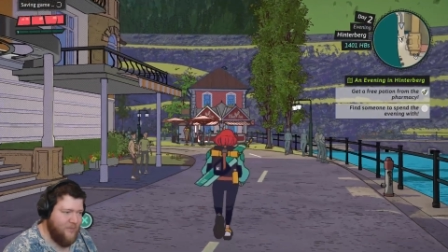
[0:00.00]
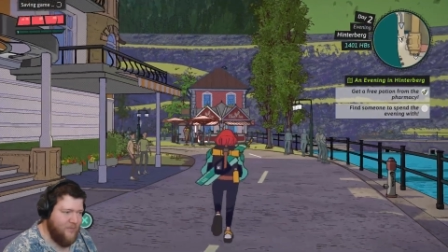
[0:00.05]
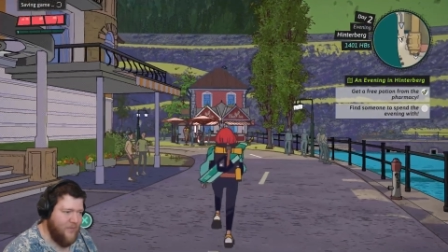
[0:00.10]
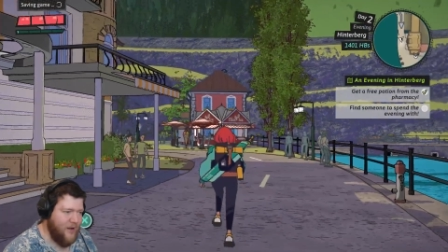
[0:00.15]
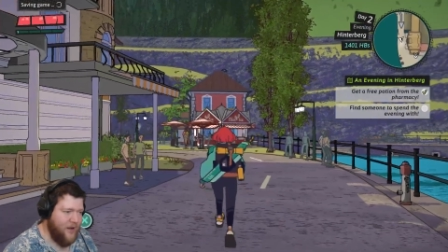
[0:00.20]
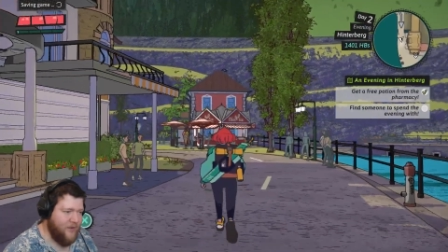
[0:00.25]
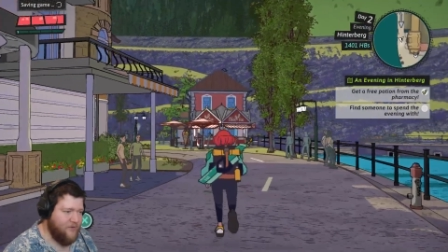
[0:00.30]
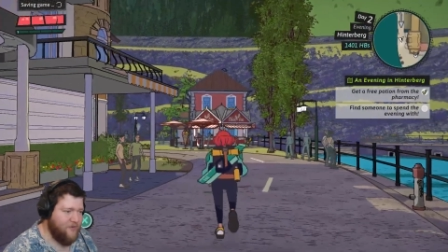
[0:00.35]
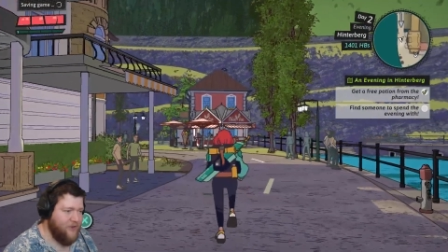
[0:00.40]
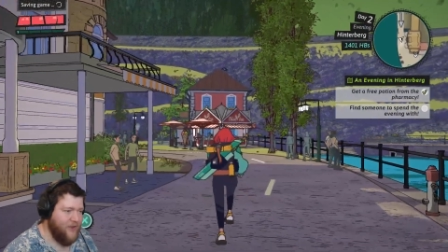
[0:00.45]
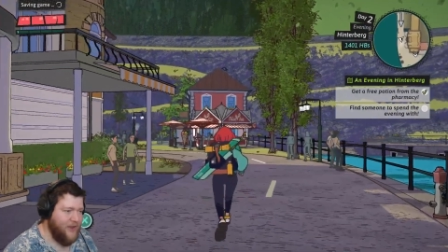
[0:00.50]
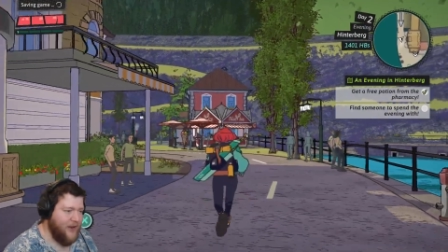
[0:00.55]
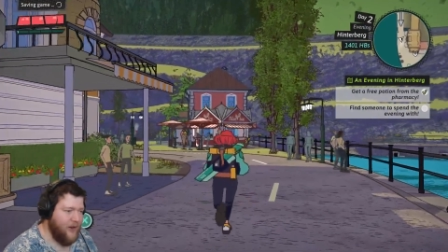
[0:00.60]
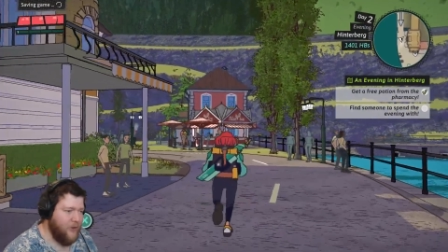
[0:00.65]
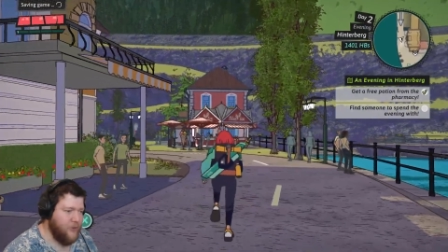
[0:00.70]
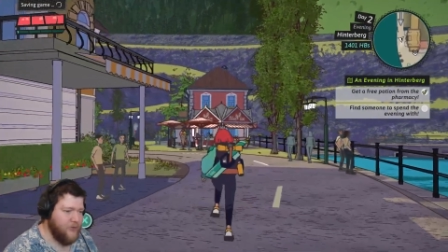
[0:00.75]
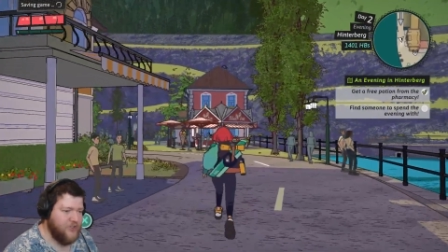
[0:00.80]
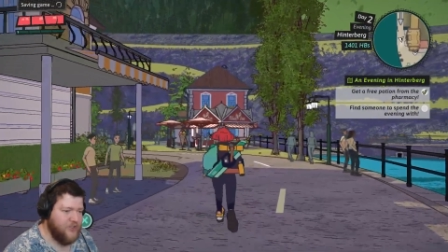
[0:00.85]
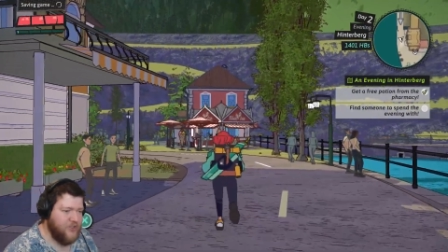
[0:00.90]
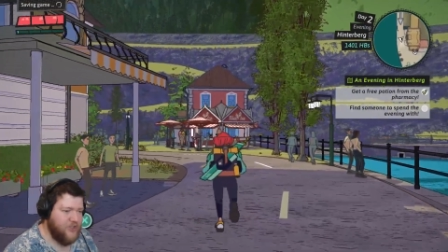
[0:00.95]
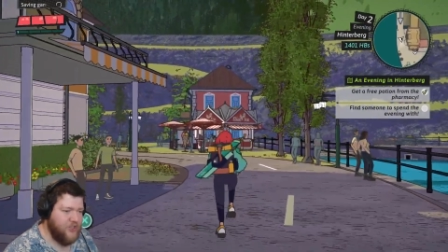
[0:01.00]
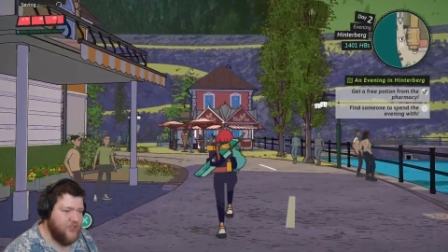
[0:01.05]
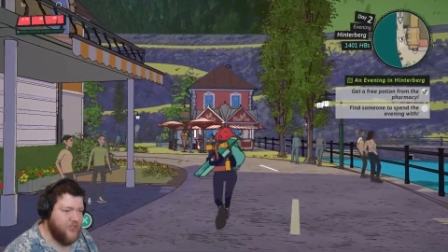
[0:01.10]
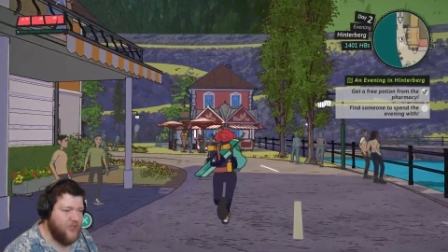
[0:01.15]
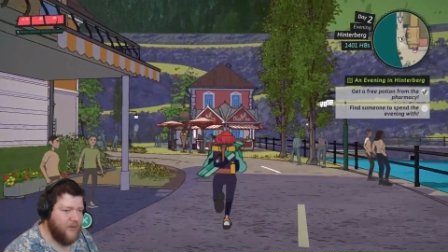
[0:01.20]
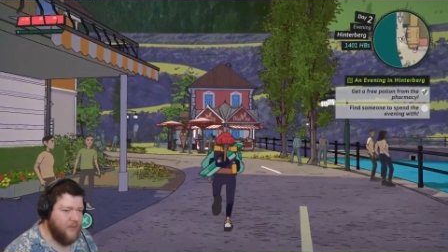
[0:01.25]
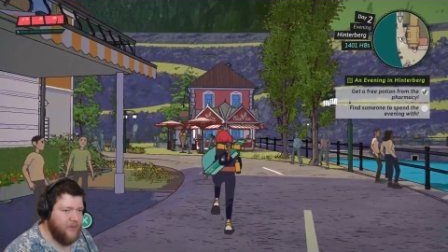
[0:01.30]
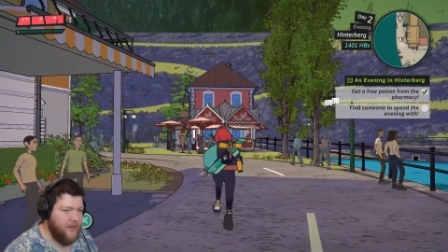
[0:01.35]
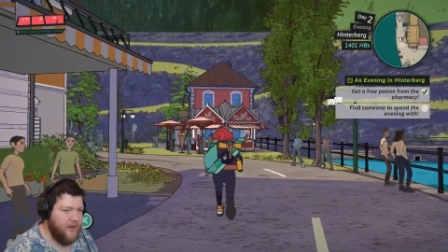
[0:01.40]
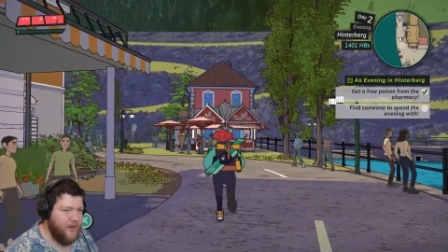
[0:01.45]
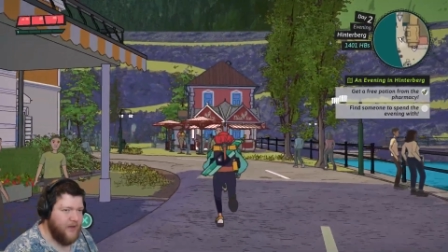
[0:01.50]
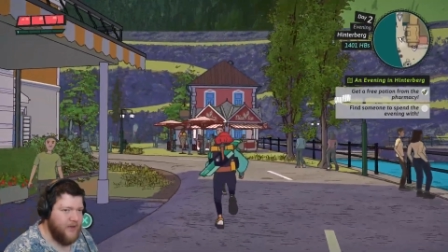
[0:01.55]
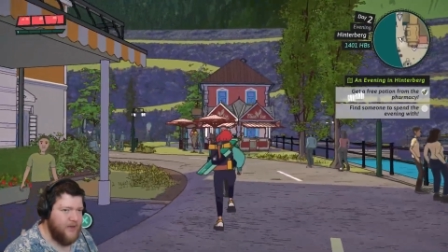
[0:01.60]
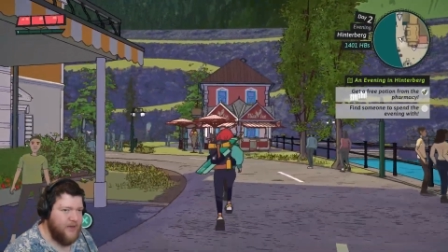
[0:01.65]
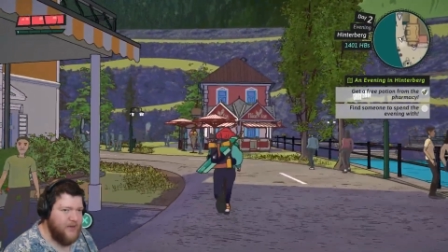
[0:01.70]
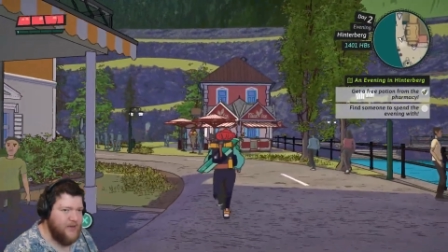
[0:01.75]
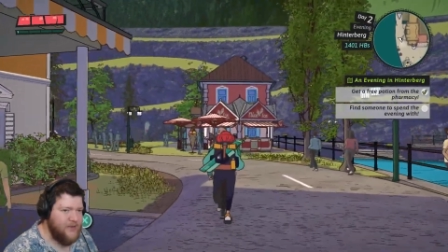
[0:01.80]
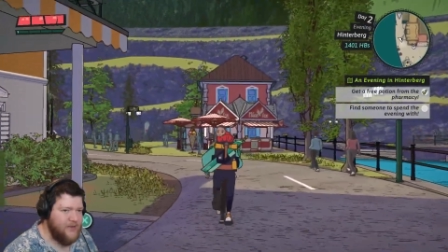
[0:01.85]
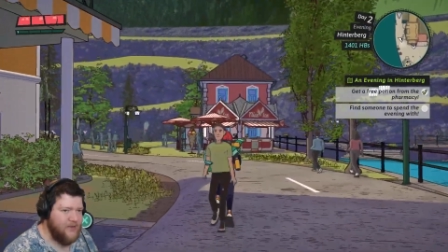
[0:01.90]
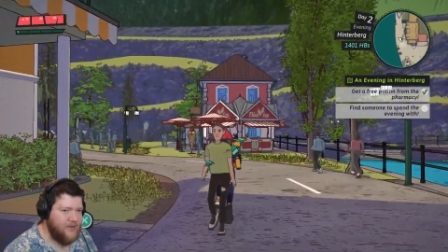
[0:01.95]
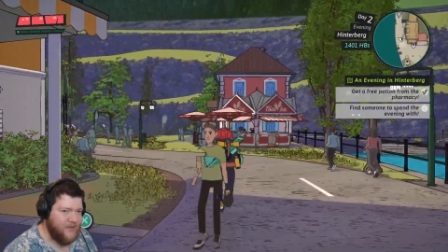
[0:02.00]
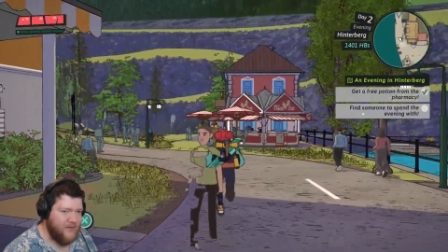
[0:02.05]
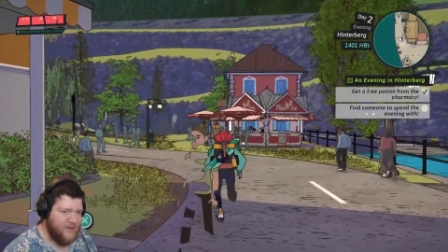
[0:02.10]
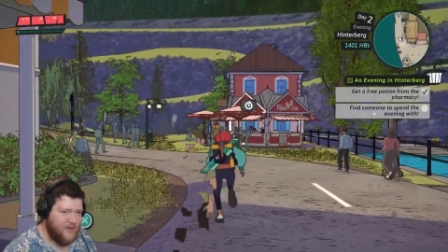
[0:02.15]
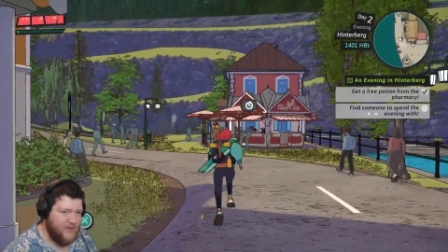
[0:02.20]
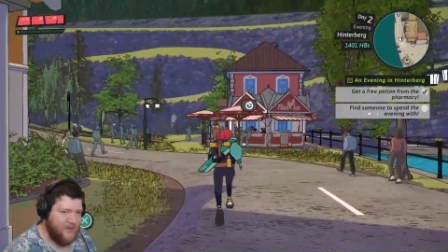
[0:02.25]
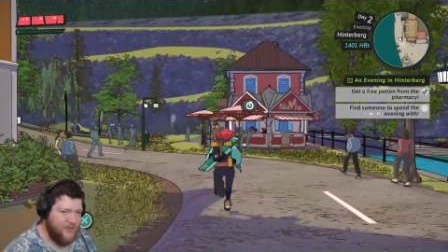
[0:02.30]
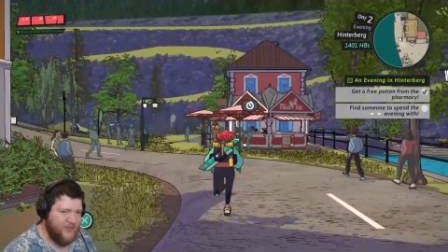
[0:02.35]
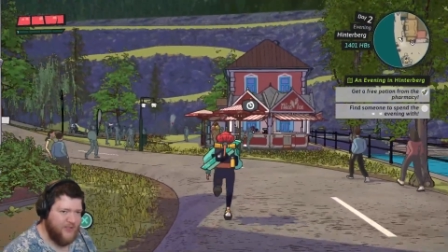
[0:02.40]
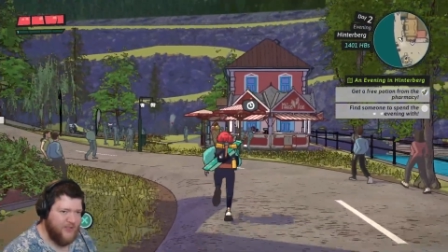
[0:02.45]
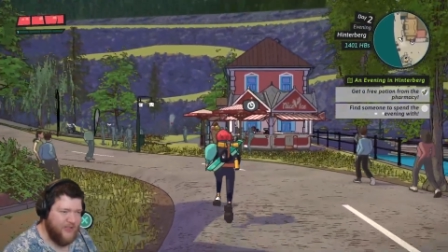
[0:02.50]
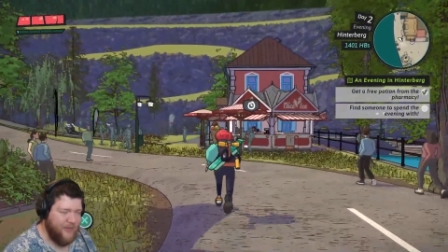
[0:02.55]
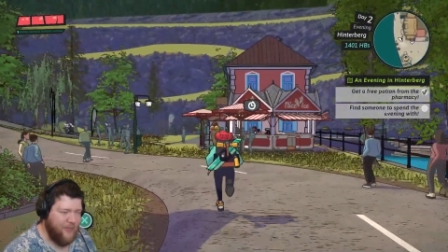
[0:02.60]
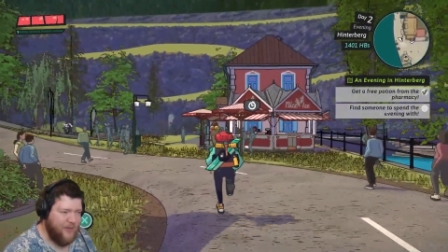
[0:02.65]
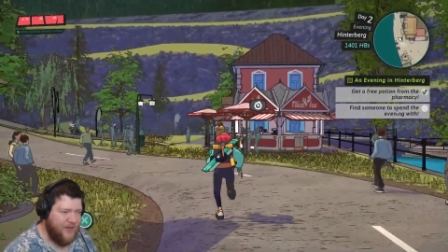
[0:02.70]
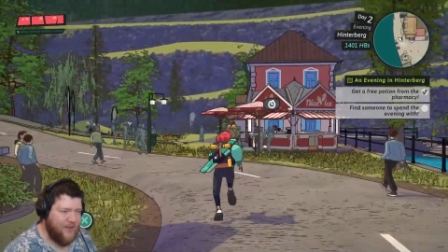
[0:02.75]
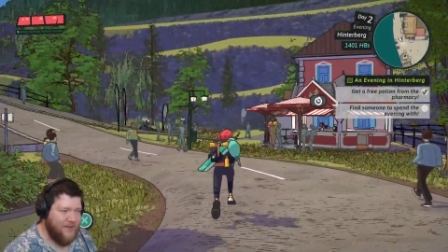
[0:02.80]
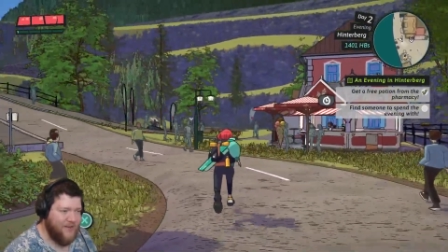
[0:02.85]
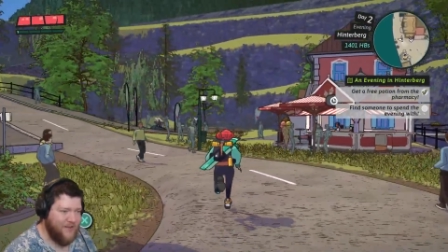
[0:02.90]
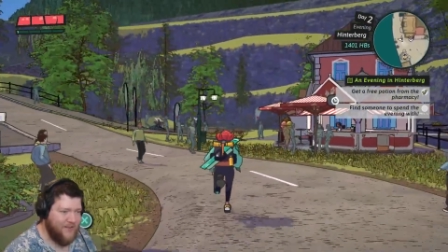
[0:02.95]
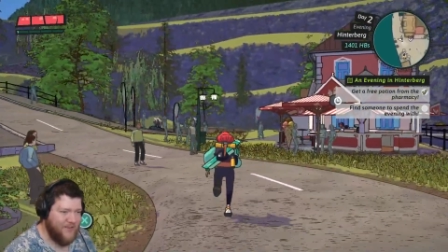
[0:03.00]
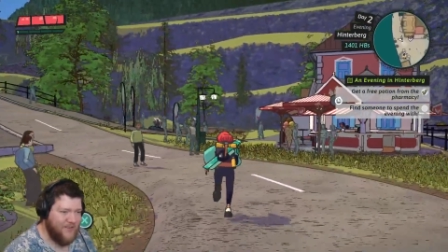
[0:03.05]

my fellow skibbities? Skibbit